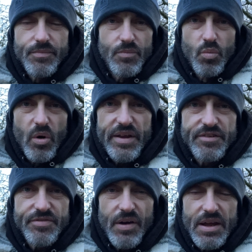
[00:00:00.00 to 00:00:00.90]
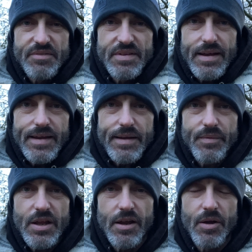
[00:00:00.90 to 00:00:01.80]
what is 5D?
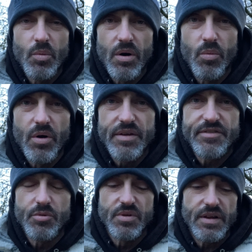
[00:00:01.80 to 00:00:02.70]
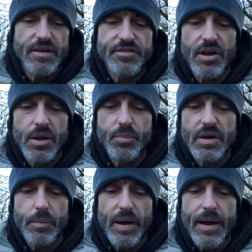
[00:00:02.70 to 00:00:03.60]
You know, what, what is all the
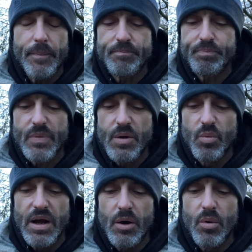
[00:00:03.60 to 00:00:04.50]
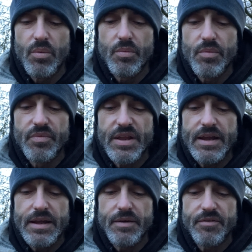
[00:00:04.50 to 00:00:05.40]
excitement about? Well,
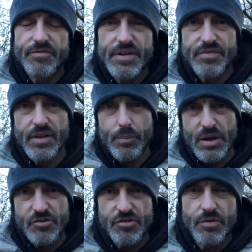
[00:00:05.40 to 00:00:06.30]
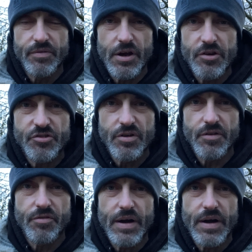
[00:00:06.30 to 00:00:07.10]
the fifth dimensional version of